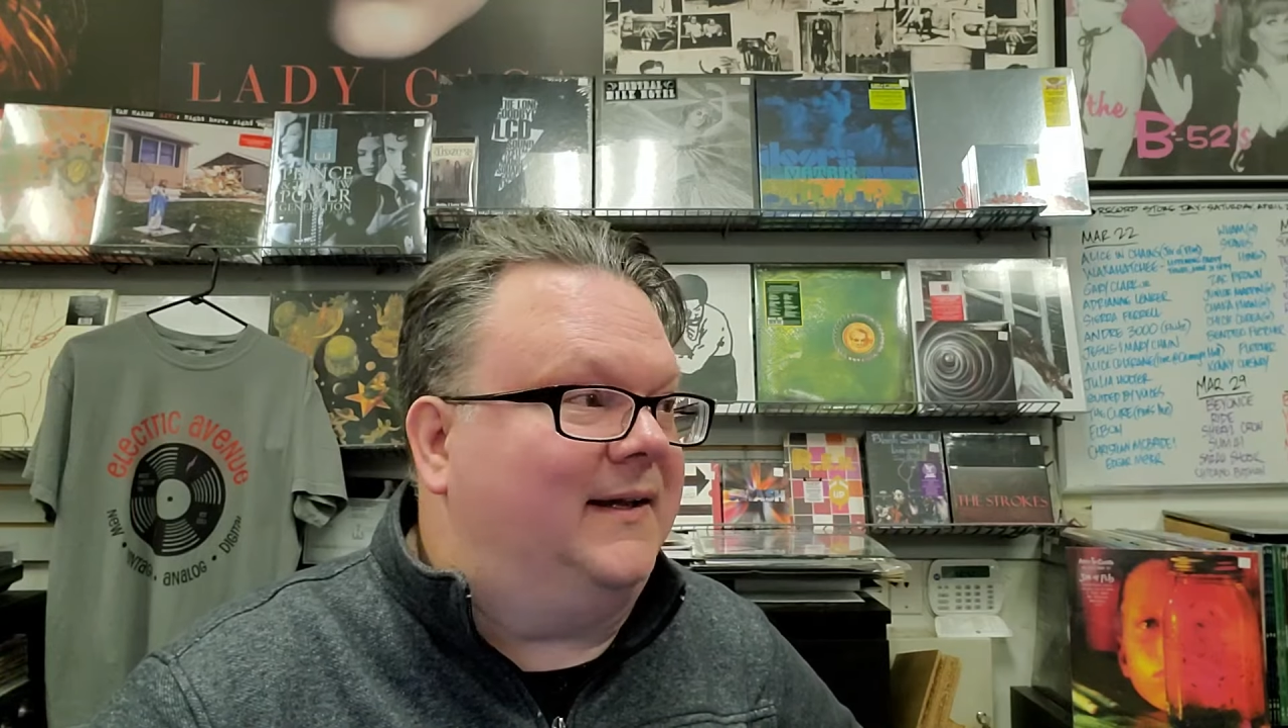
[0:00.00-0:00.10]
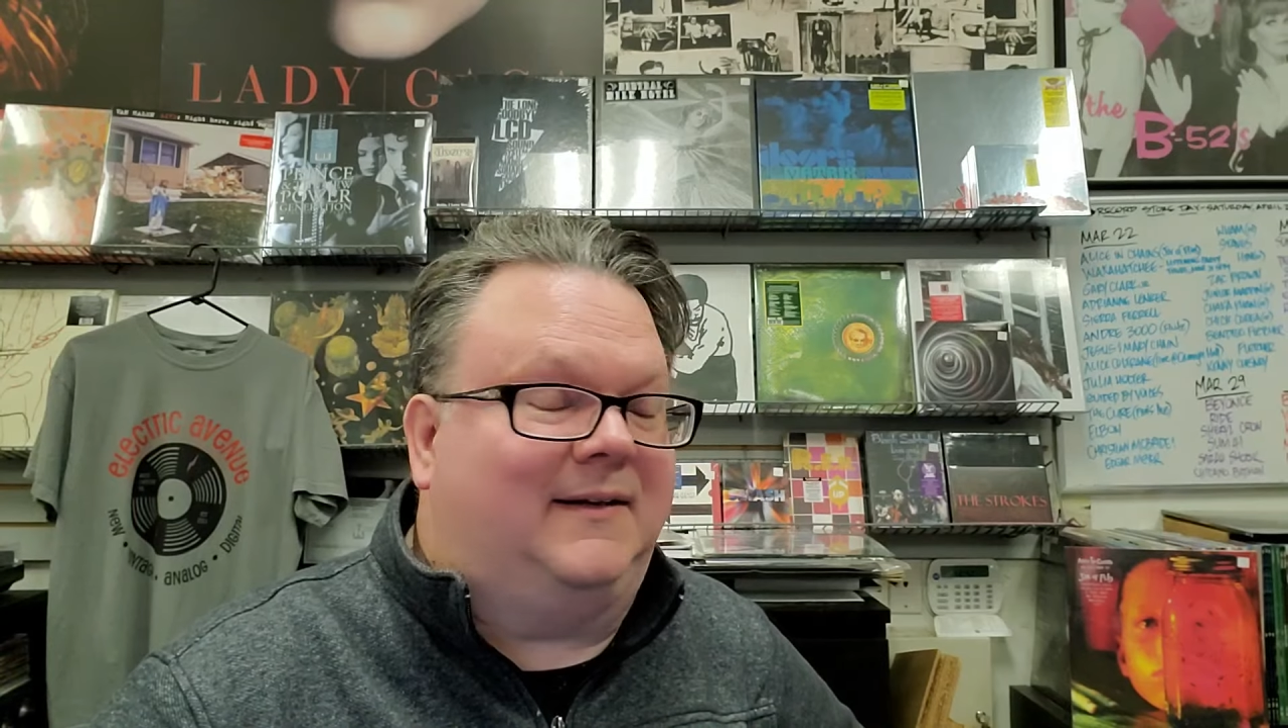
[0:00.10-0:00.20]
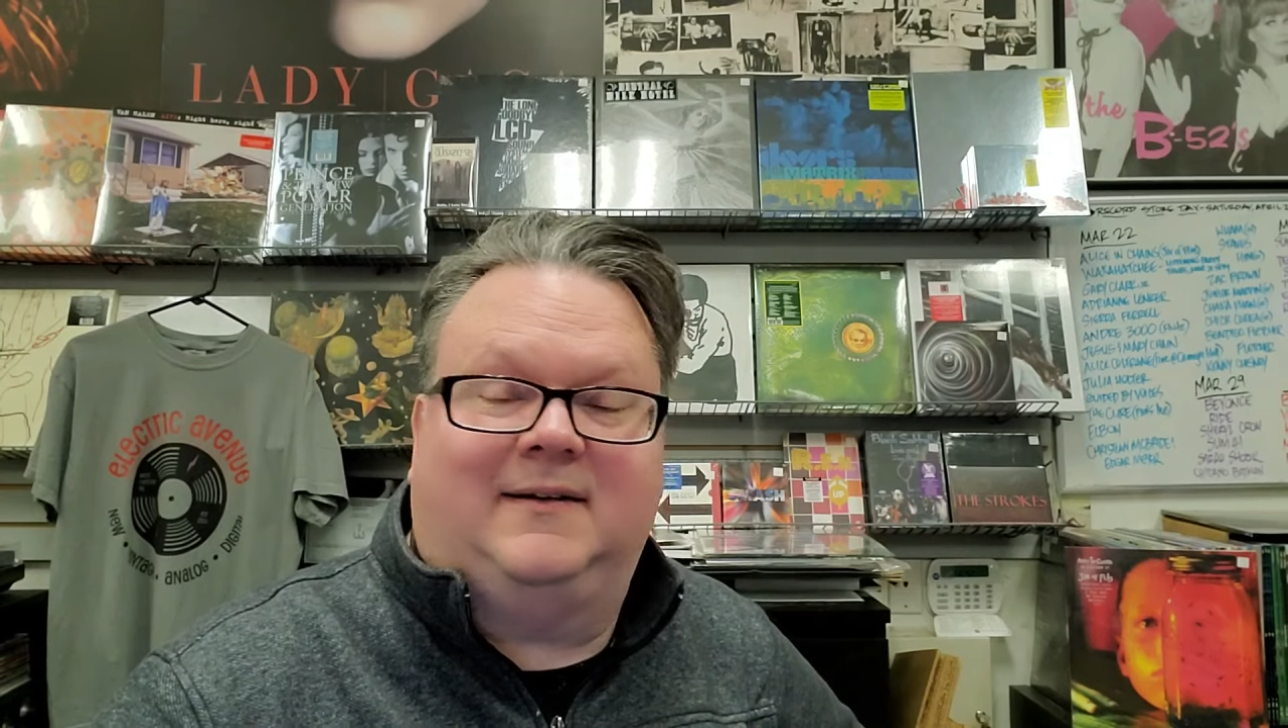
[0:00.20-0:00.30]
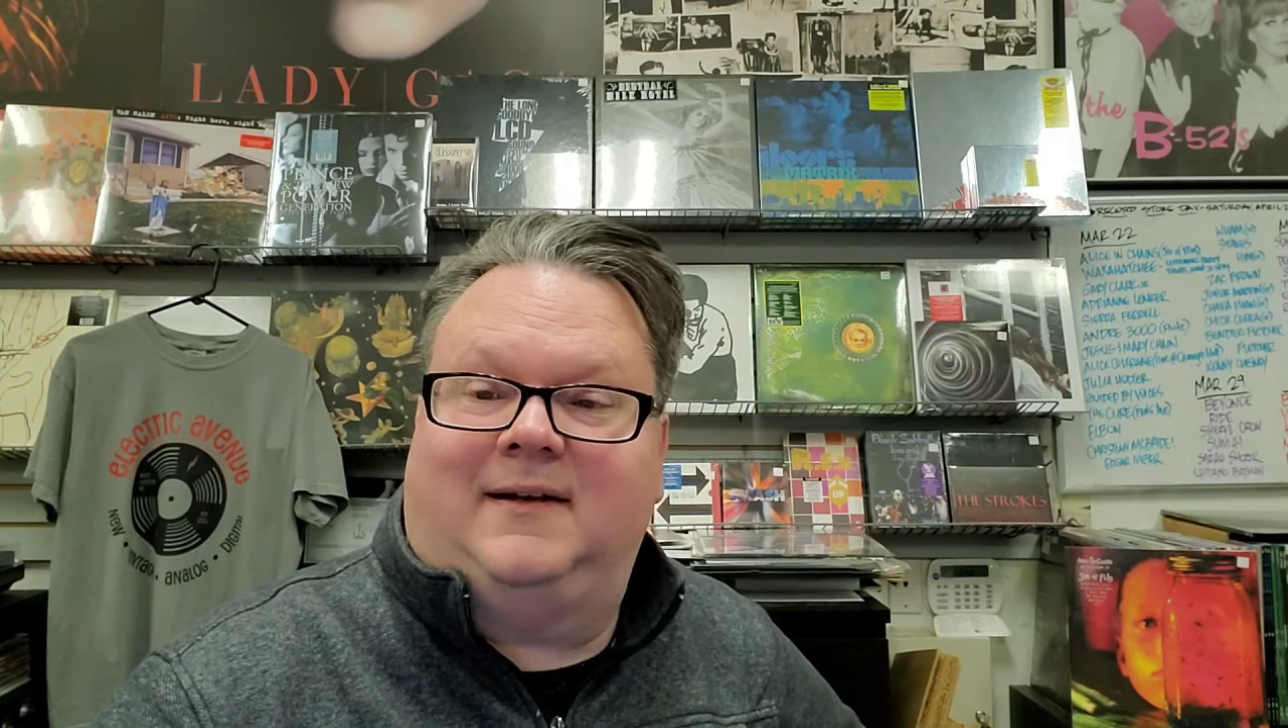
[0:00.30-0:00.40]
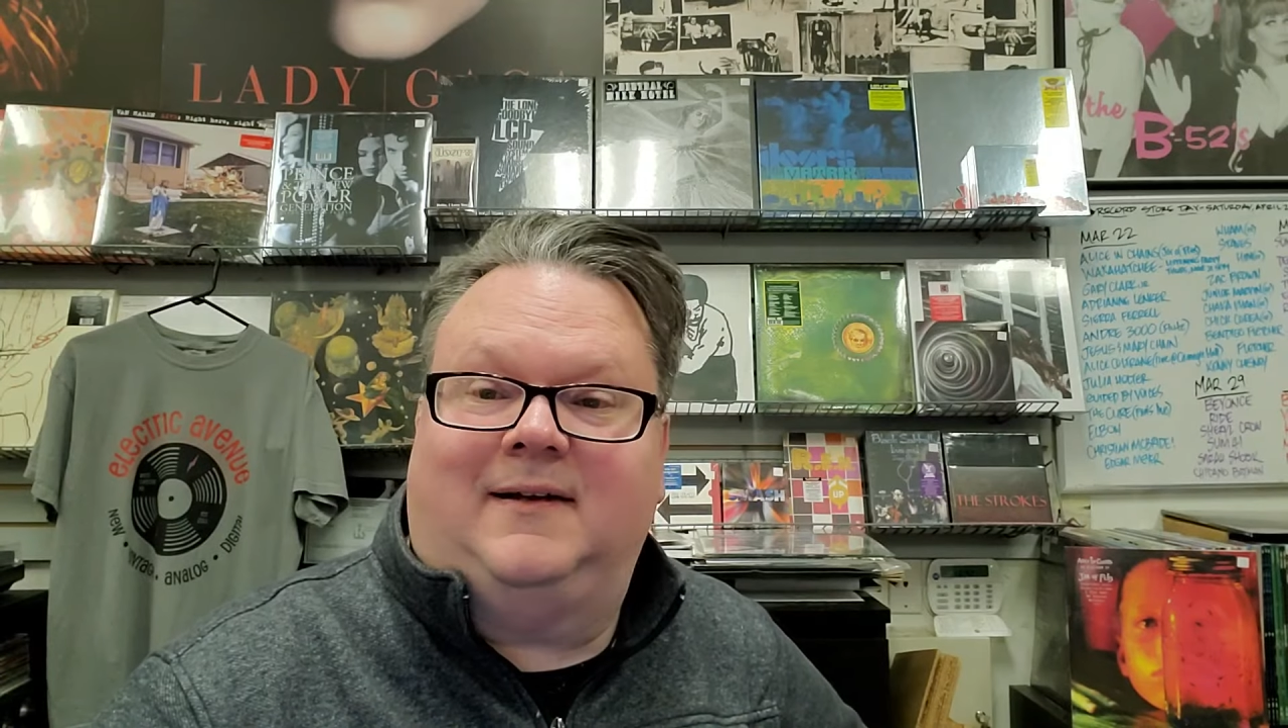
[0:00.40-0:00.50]

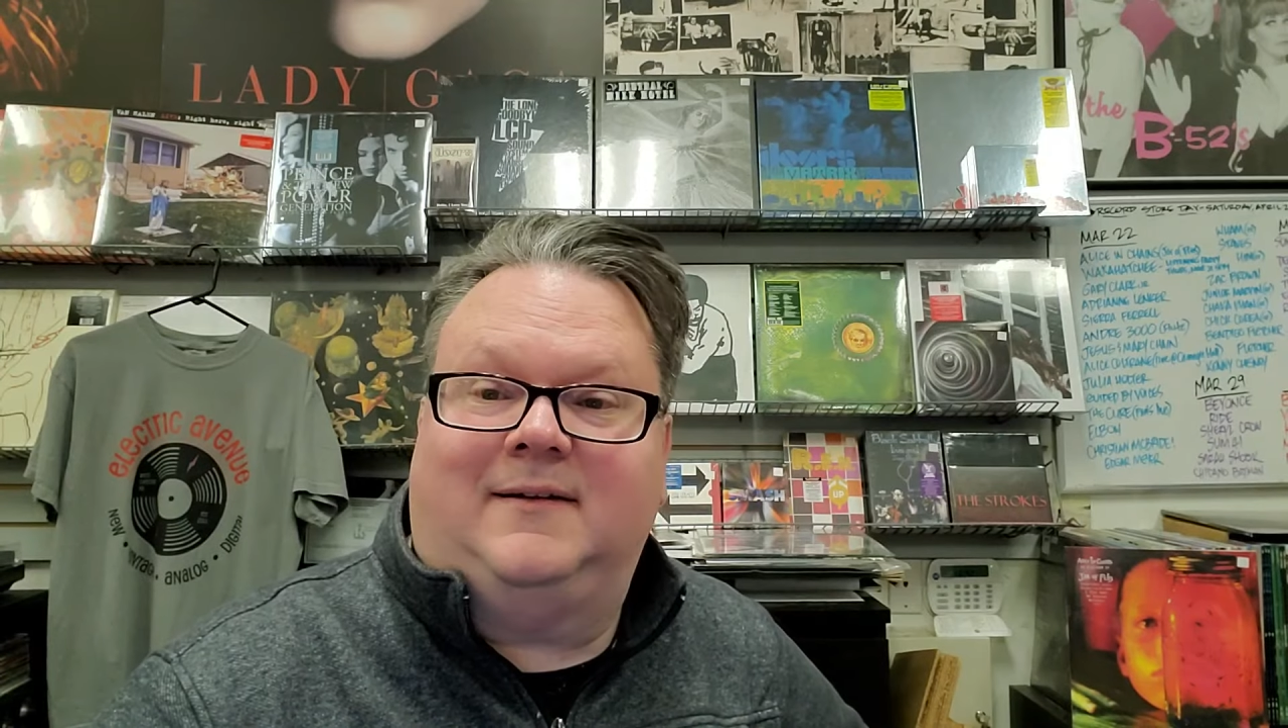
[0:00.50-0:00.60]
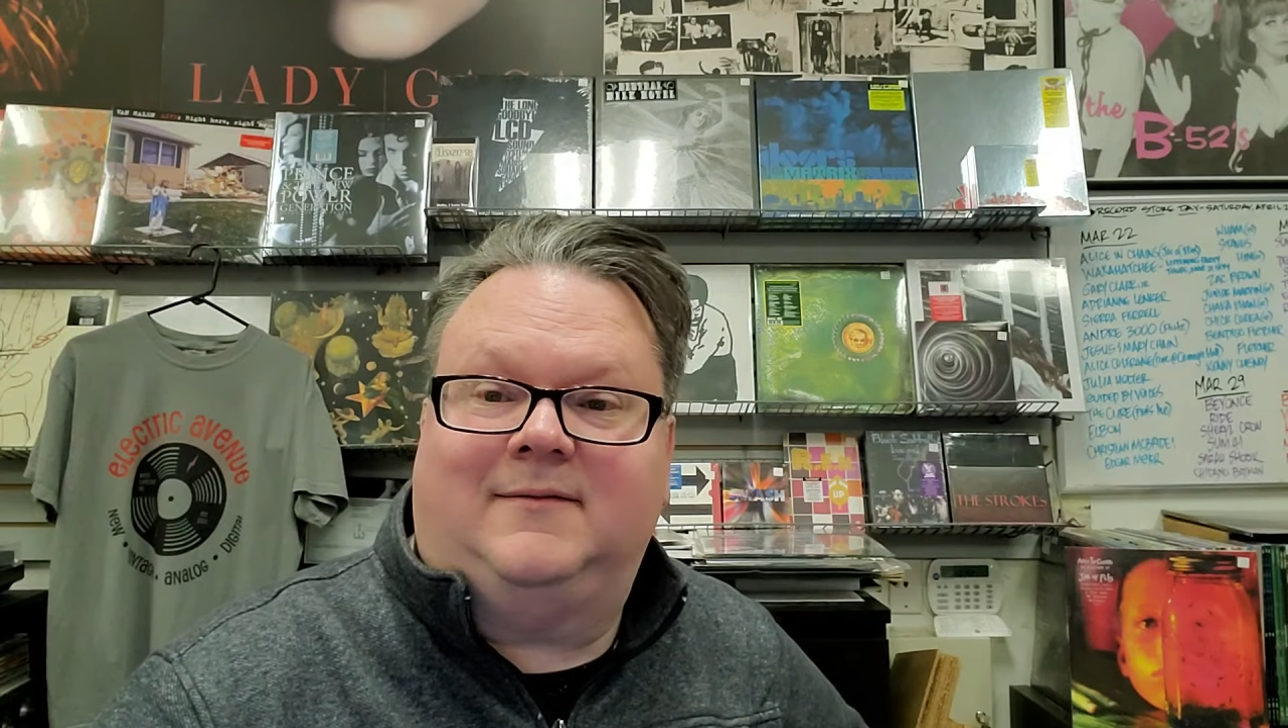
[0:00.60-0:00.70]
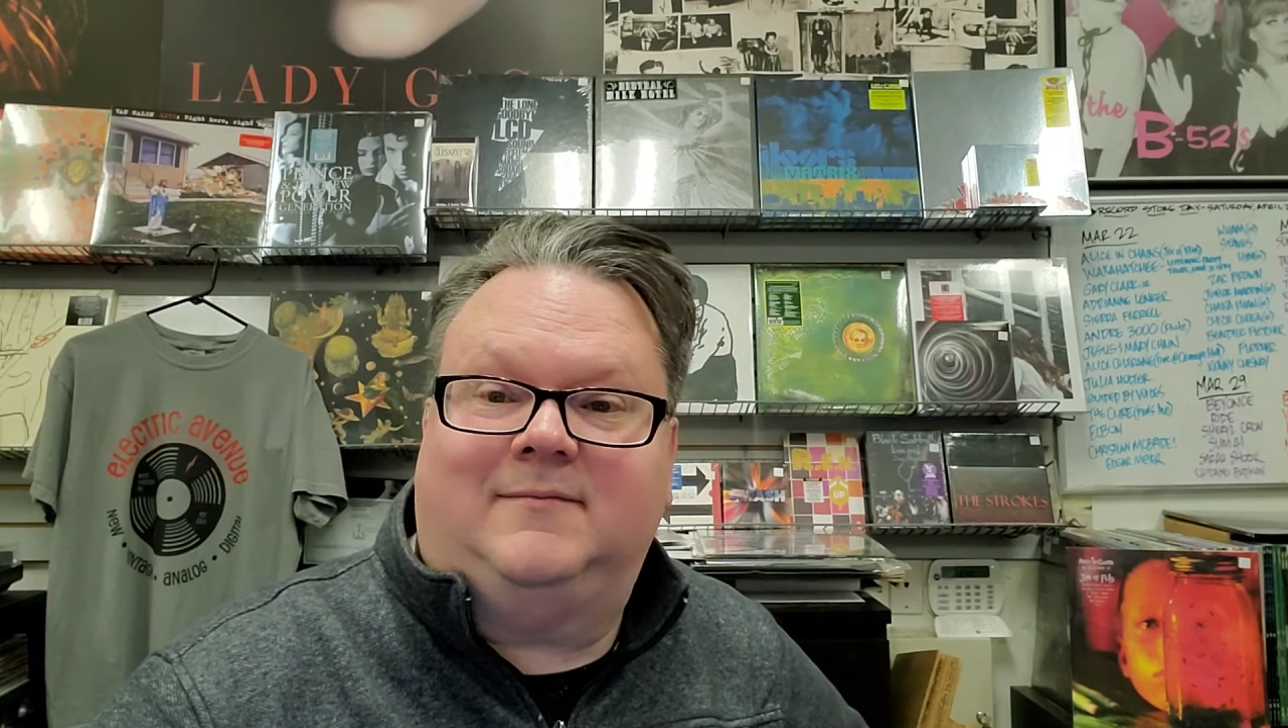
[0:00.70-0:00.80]
and uh,